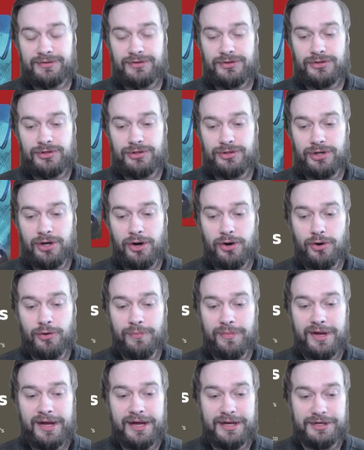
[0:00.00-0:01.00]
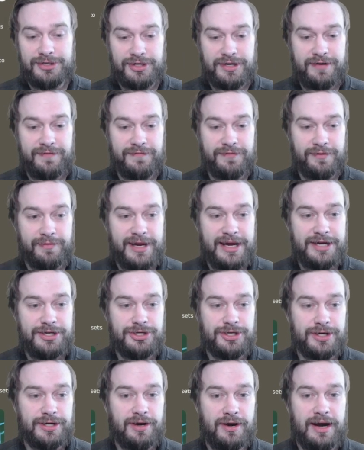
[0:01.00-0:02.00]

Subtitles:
so much information.